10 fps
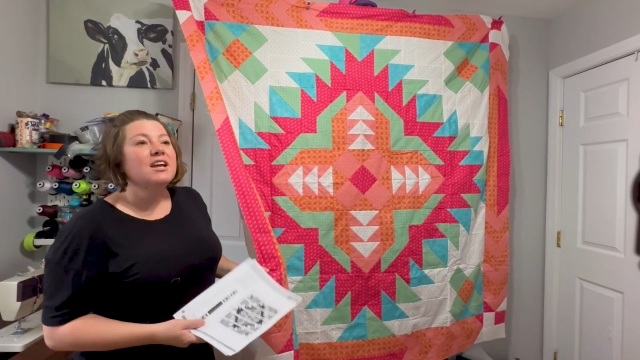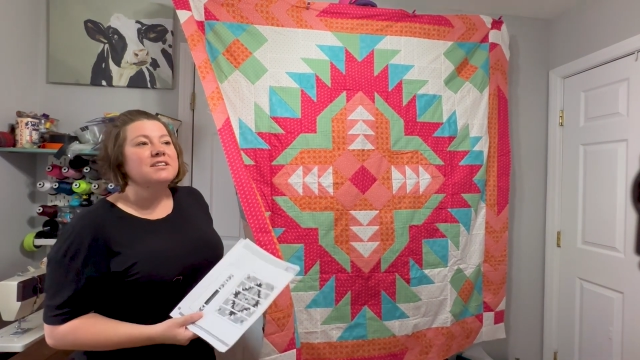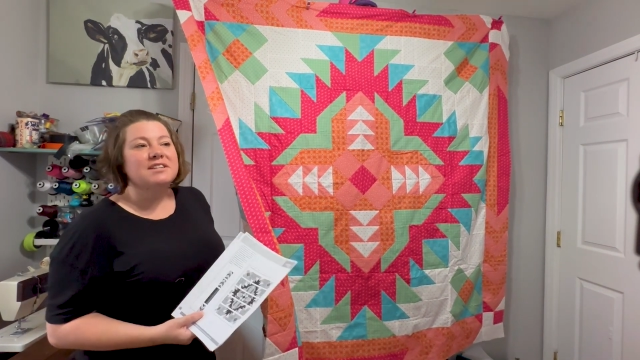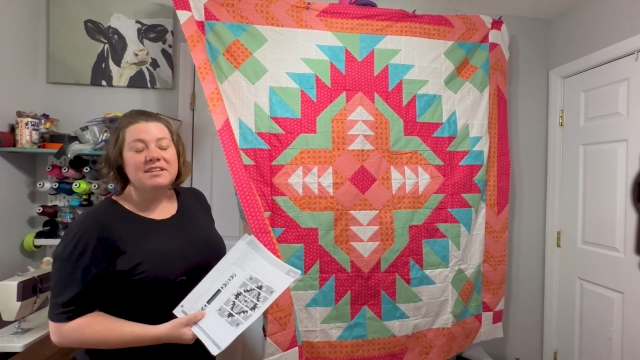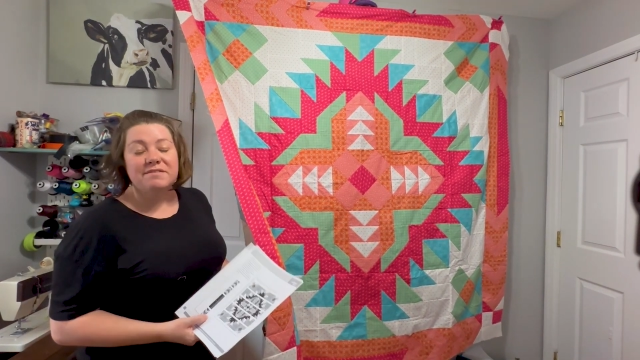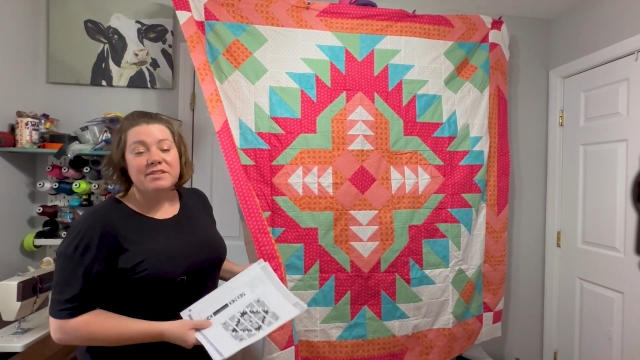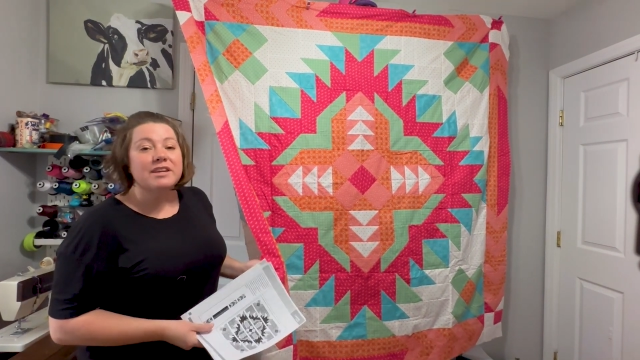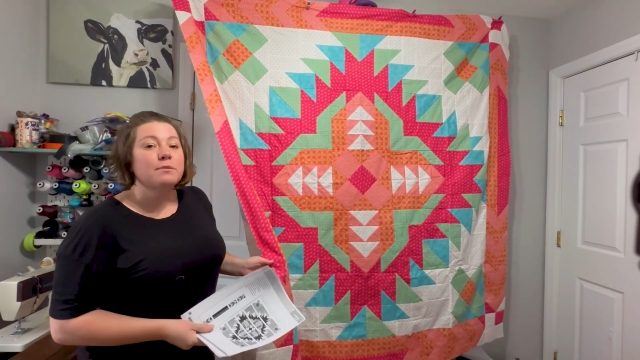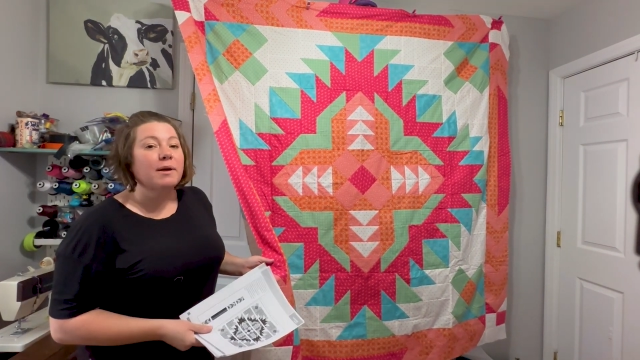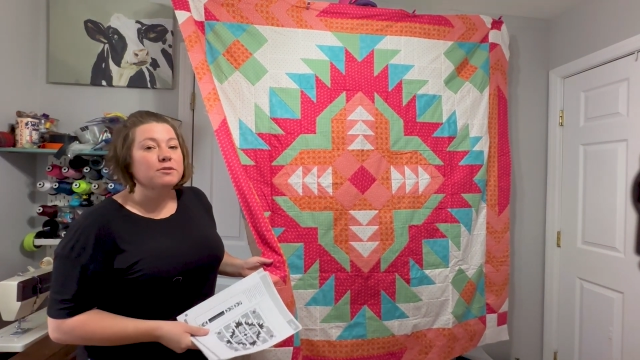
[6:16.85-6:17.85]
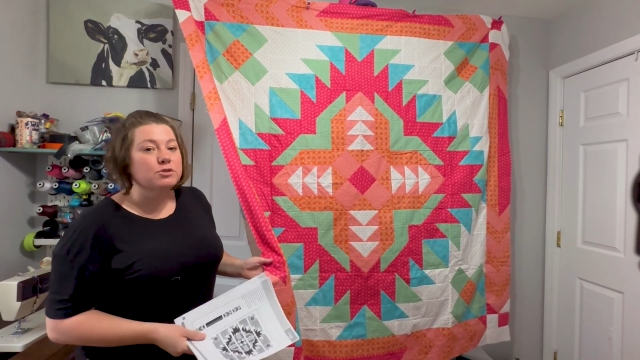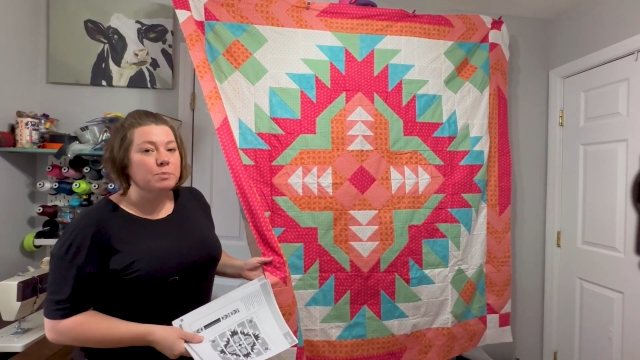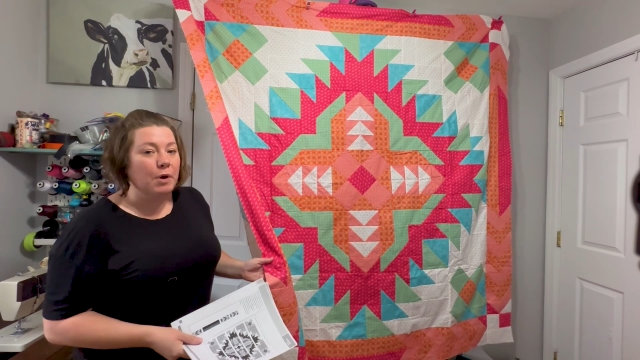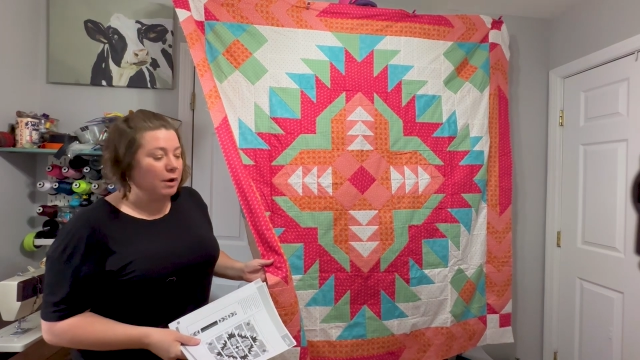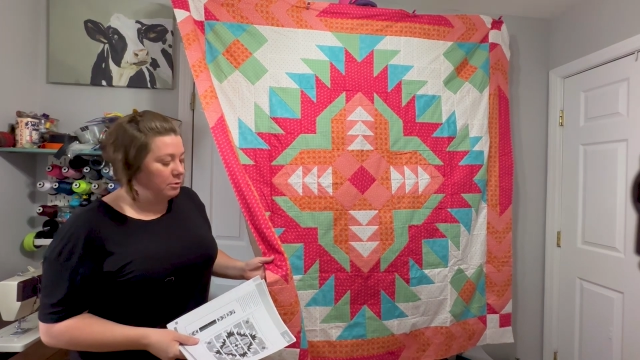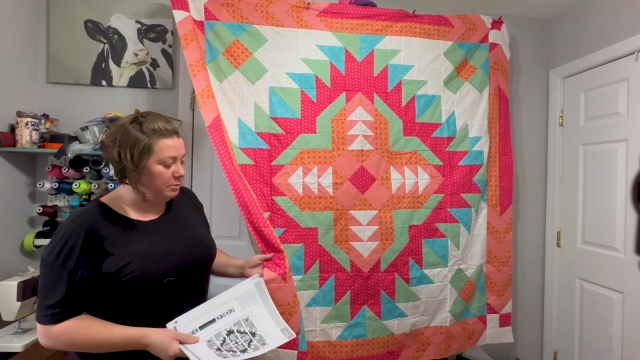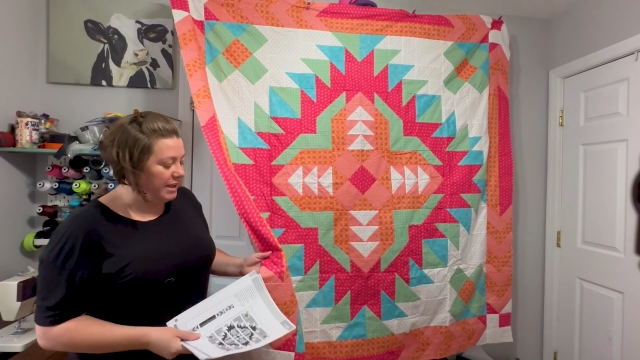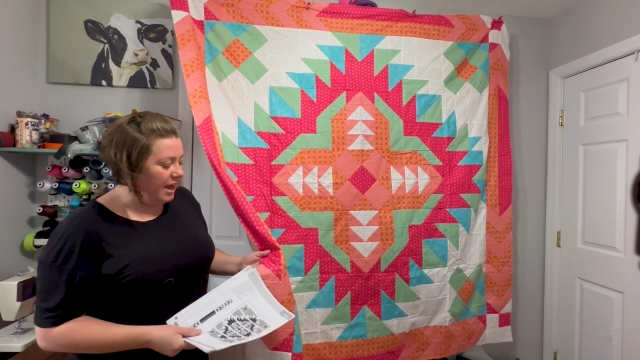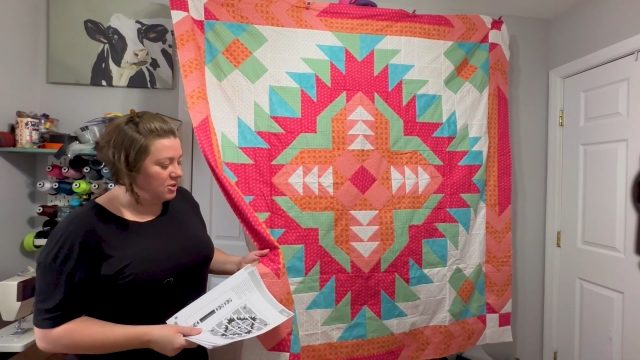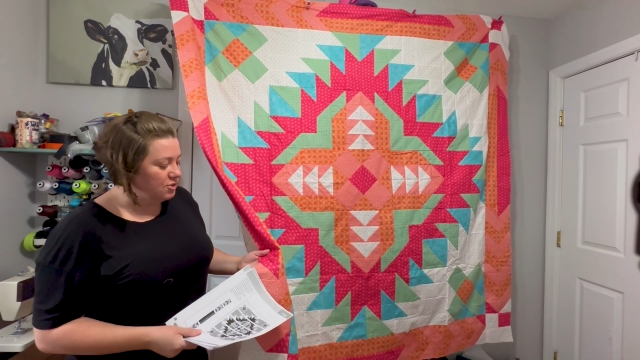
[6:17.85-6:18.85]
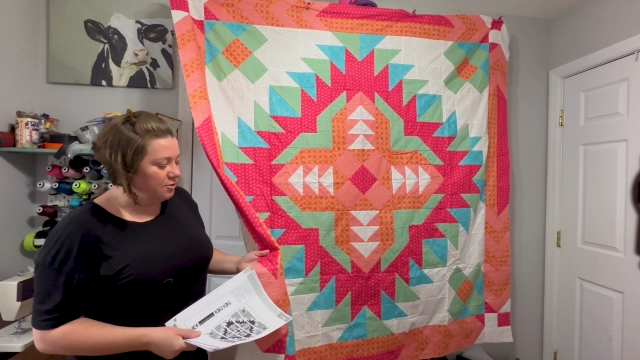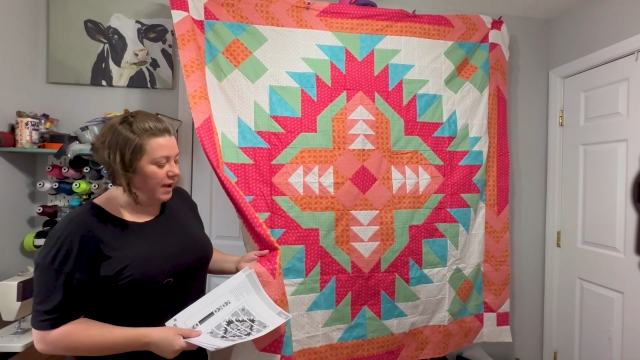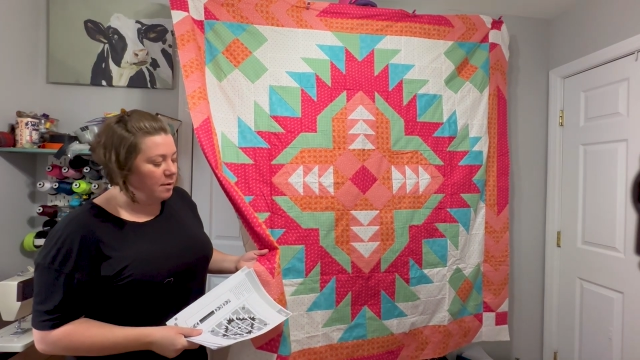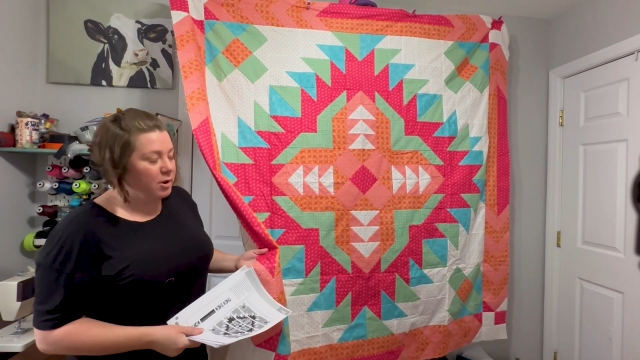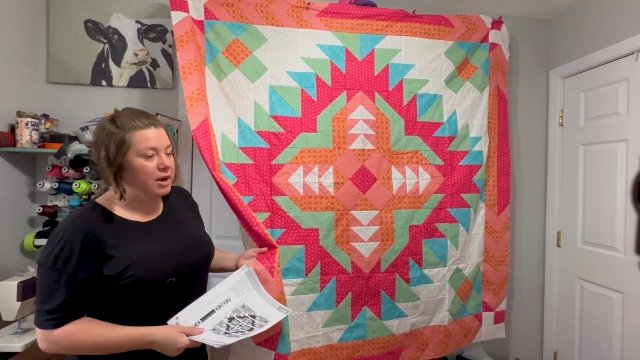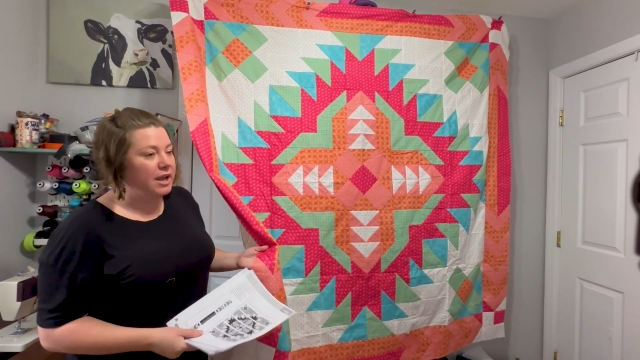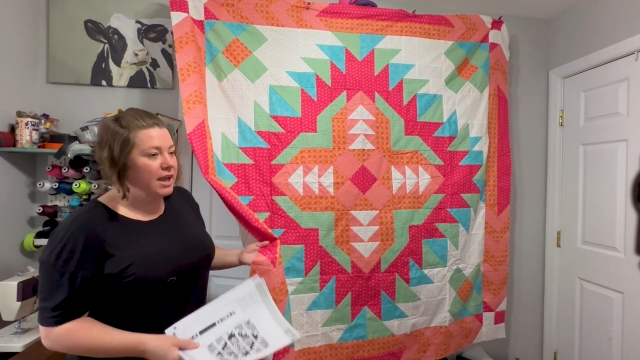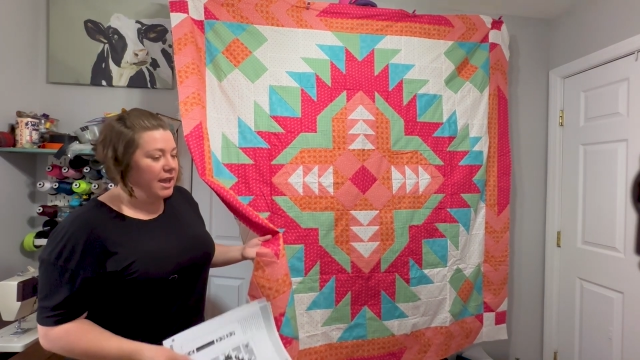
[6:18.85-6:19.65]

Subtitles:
didn't even think about there was probably extra fabric.